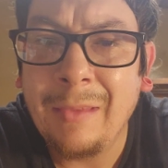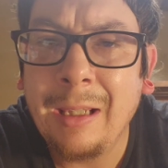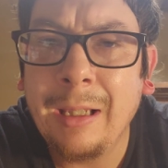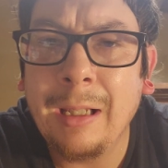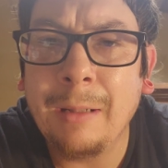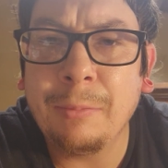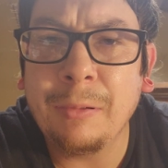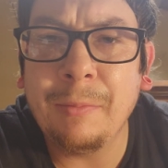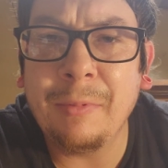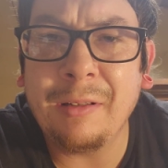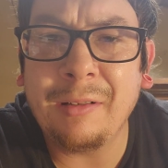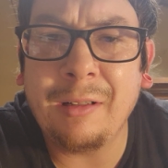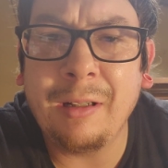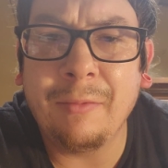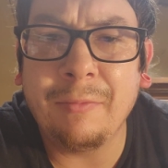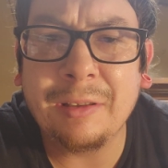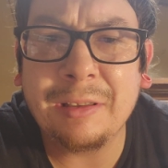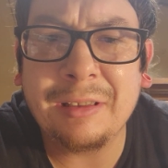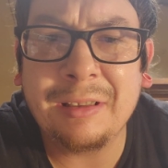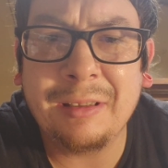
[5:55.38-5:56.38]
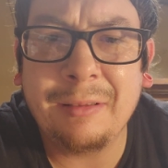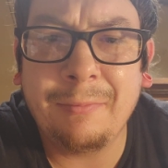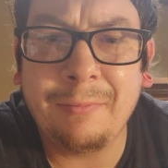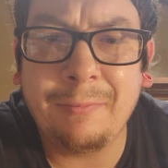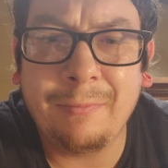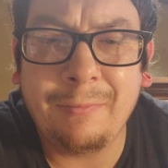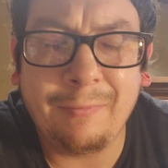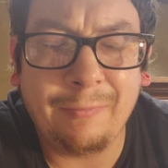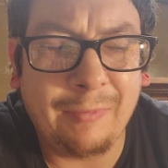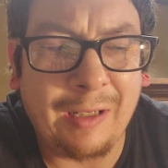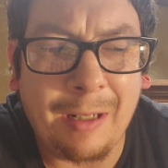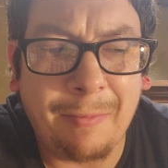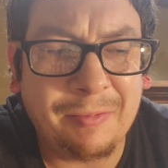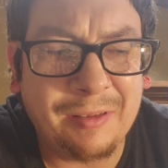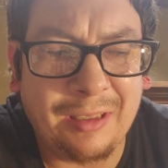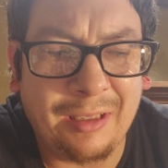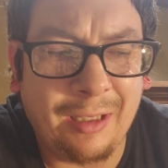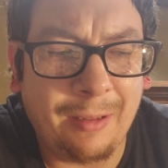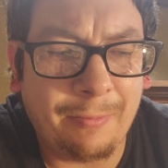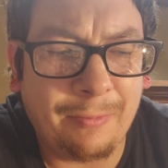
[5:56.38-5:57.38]
it pretty much wraps
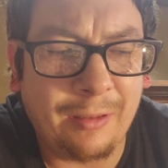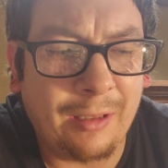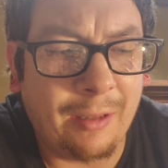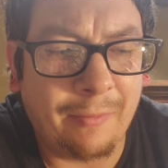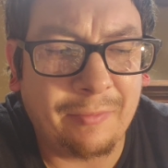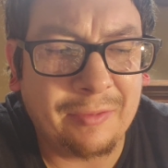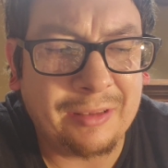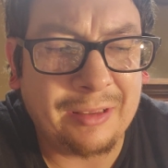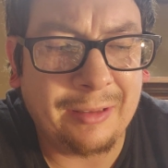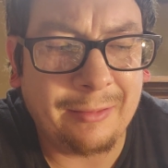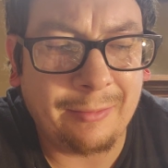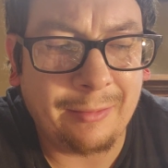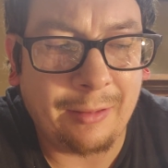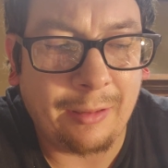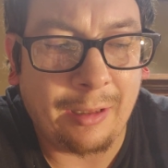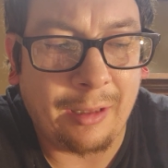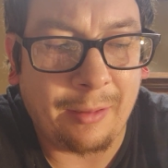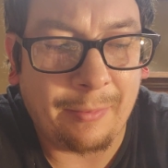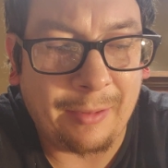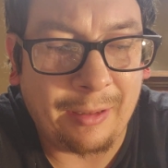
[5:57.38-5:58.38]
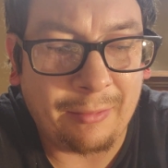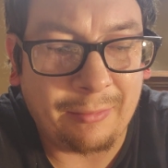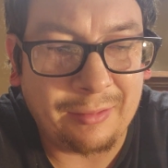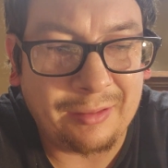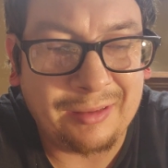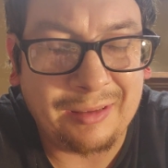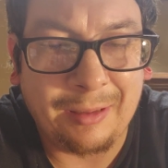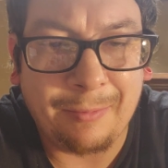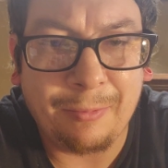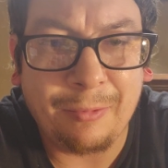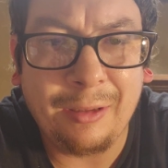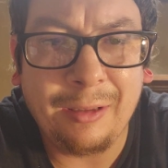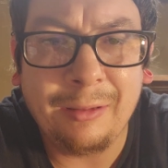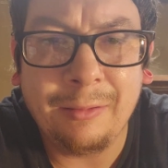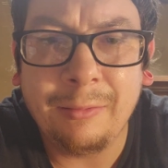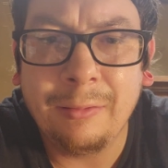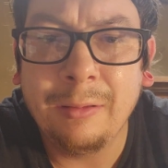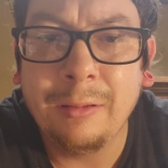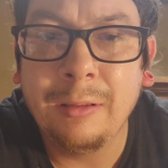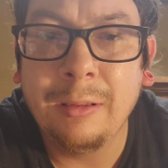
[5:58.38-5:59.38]
it up, covers it about stippling.
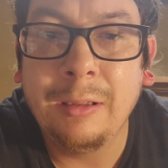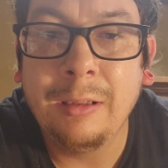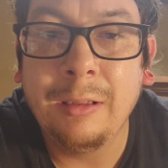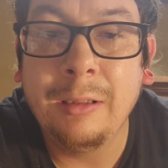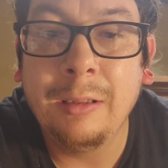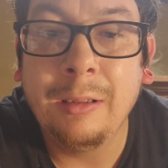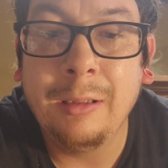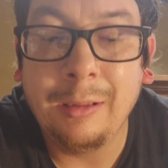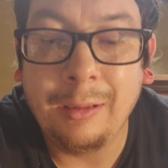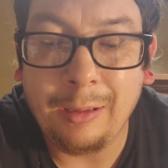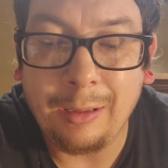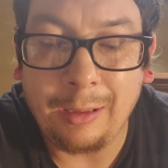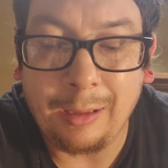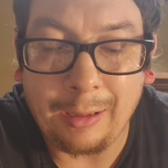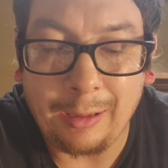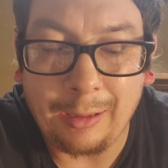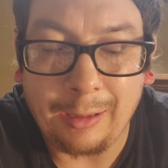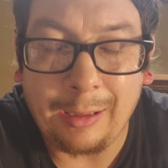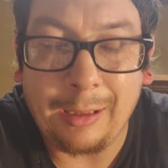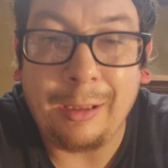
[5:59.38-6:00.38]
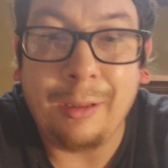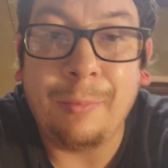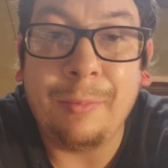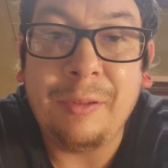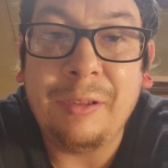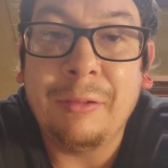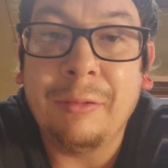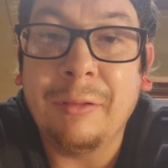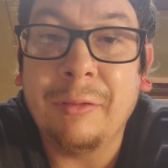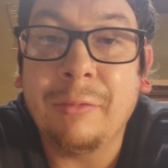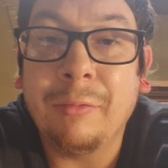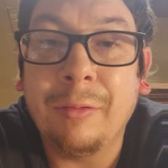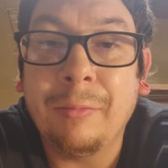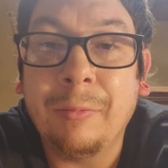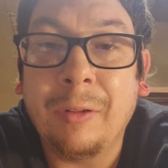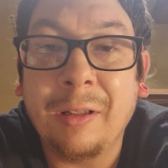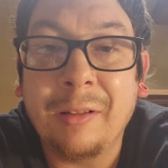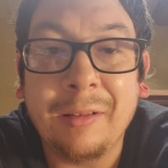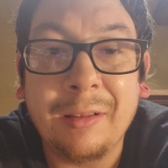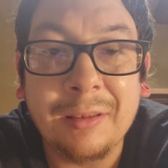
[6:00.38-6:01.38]
I hope you enjoyed
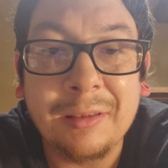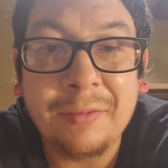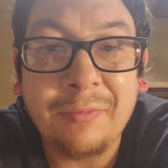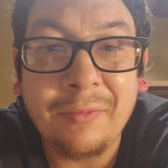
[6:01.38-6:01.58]
watching this